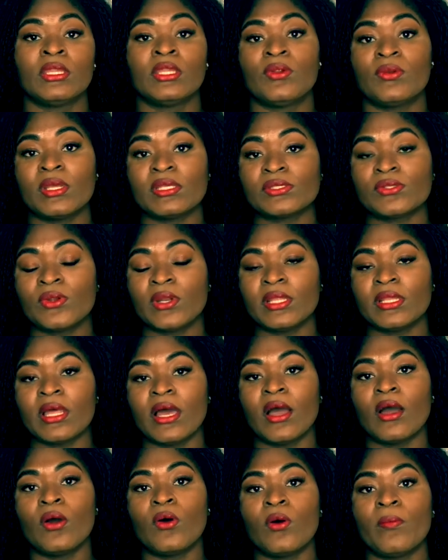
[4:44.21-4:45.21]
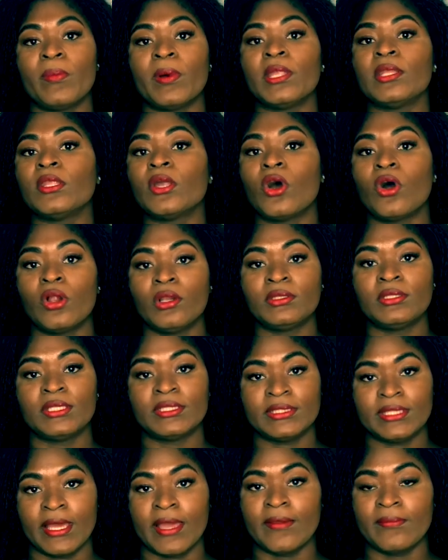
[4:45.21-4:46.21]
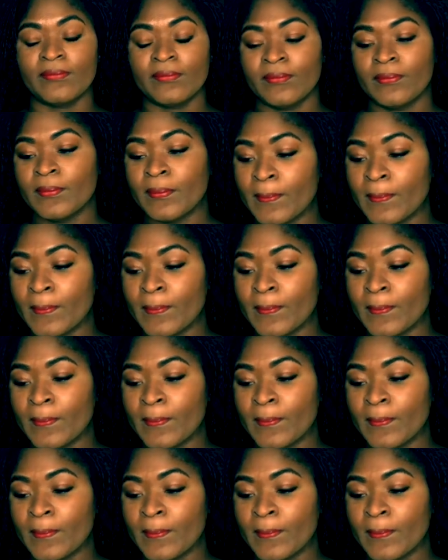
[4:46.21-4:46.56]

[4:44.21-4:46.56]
The restaurants are open all the time.